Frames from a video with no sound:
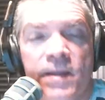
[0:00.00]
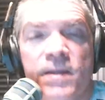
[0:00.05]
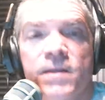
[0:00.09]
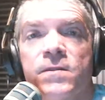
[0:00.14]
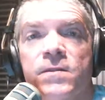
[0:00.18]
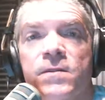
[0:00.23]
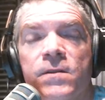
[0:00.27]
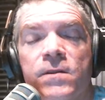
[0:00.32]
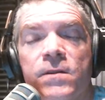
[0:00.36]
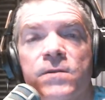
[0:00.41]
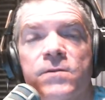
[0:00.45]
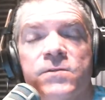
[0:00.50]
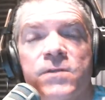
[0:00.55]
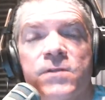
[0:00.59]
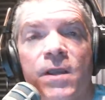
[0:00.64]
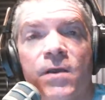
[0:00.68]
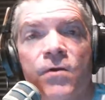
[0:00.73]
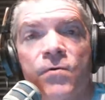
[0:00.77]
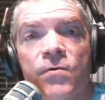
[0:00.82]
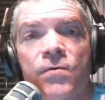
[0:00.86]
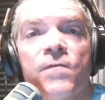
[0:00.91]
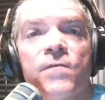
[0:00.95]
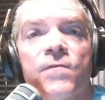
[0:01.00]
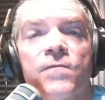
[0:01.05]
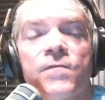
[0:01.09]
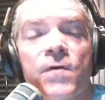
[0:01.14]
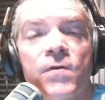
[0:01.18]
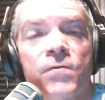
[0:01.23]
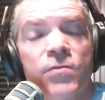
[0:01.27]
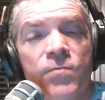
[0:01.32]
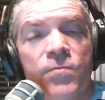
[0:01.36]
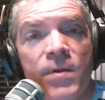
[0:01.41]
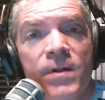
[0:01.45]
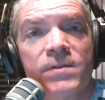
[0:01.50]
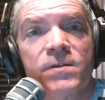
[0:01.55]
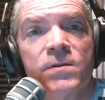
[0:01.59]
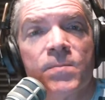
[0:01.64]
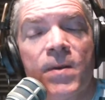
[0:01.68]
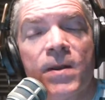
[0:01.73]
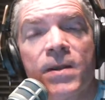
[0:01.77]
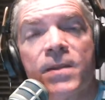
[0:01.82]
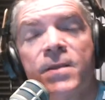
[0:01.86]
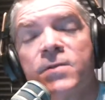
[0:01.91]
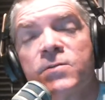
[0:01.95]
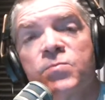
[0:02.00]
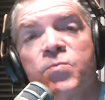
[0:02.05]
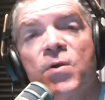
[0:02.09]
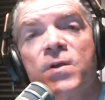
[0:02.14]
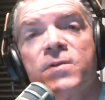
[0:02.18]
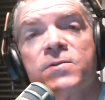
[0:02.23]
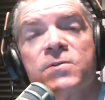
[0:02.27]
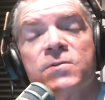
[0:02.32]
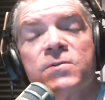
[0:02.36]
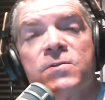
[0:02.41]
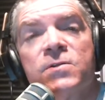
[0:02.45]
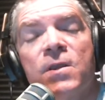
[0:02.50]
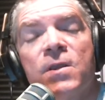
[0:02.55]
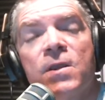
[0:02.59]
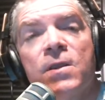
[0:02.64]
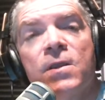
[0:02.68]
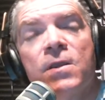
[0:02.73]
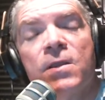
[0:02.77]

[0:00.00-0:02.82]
and the sow felt threatened by his presence,